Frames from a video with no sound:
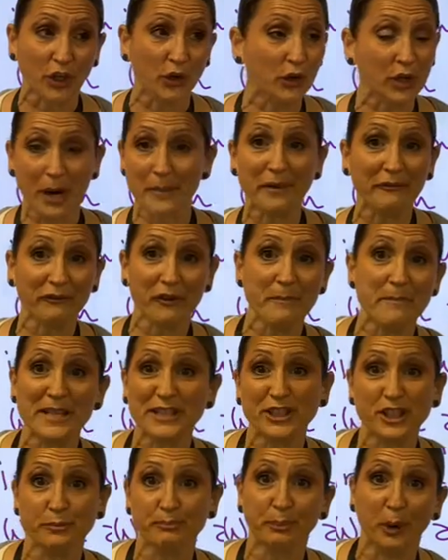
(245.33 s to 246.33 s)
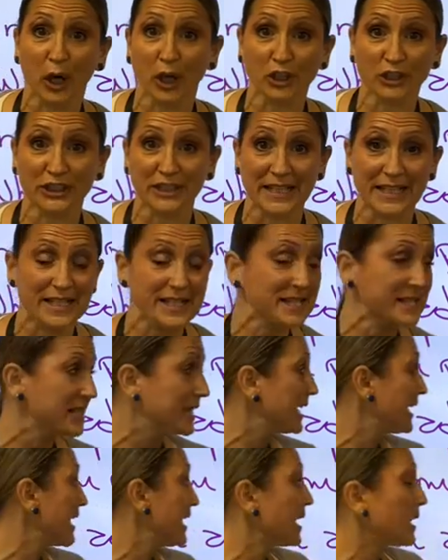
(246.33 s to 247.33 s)
coming from Mrs. Parsons,
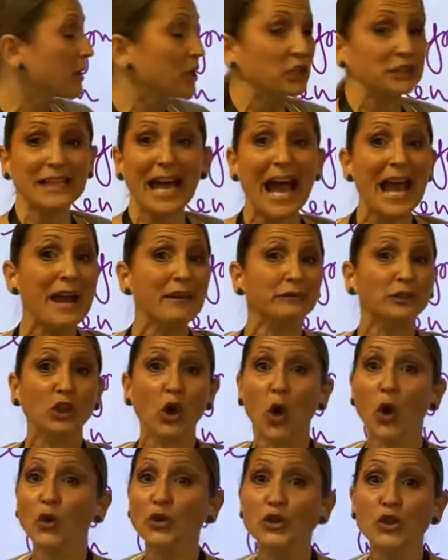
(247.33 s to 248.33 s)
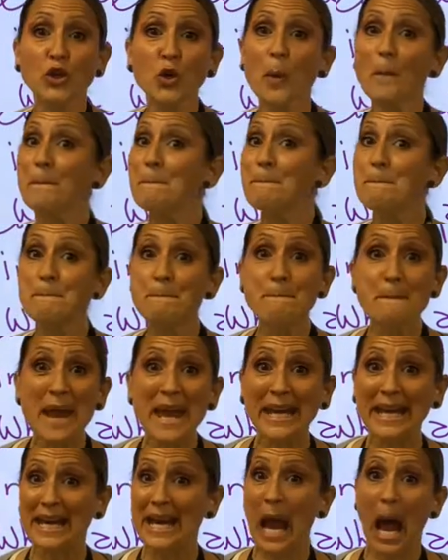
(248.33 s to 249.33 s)
because I have told you
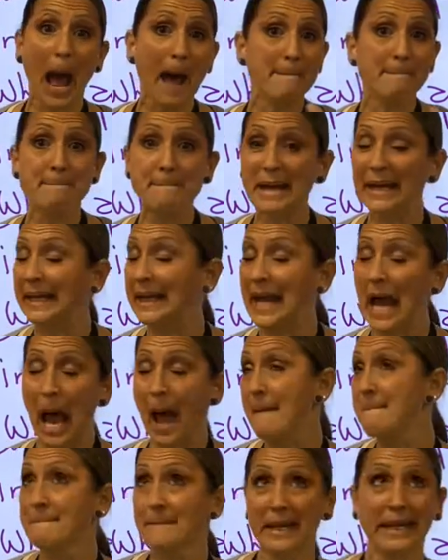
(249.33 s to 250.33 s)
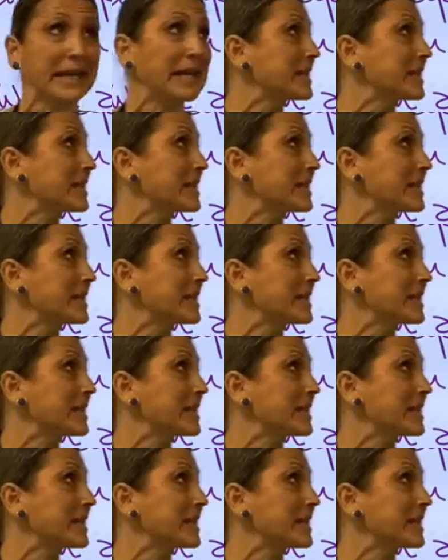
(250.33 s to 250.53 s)
many a